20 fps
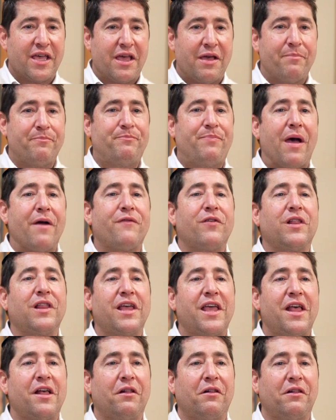in
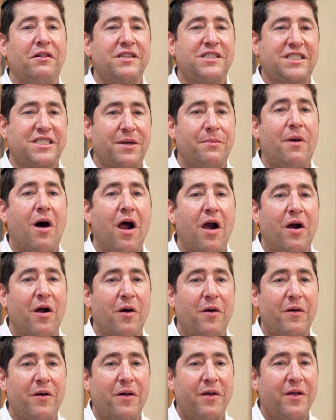Beverly Hills
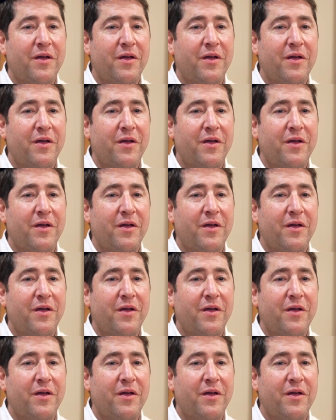tomorrow,